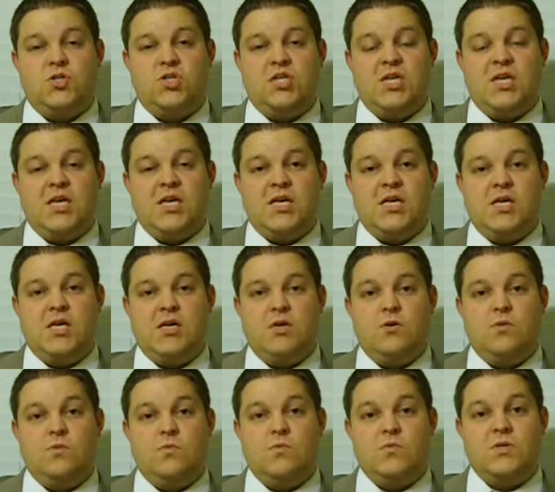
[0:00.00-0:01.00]
she
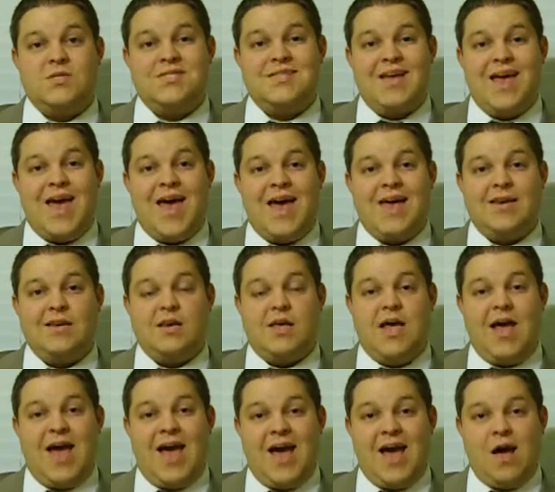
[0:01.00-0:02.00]
was at
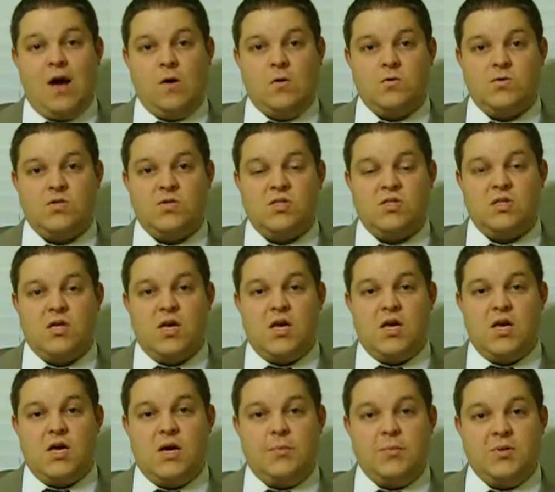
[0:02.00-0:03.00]
a house.
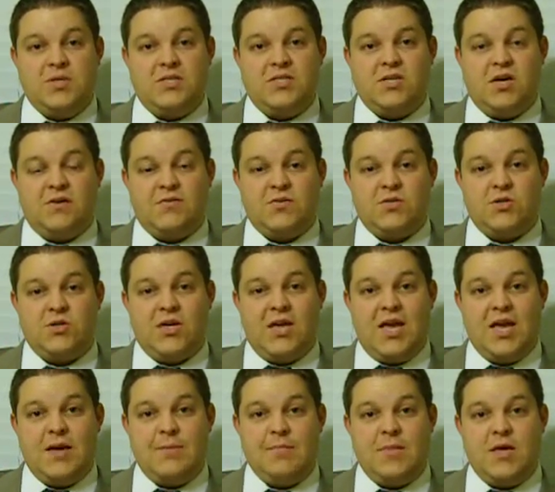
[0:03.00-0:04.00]
A police officer
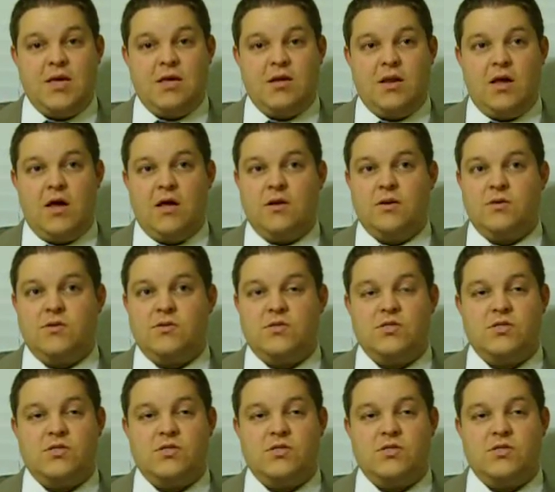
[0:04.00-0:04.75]
came in on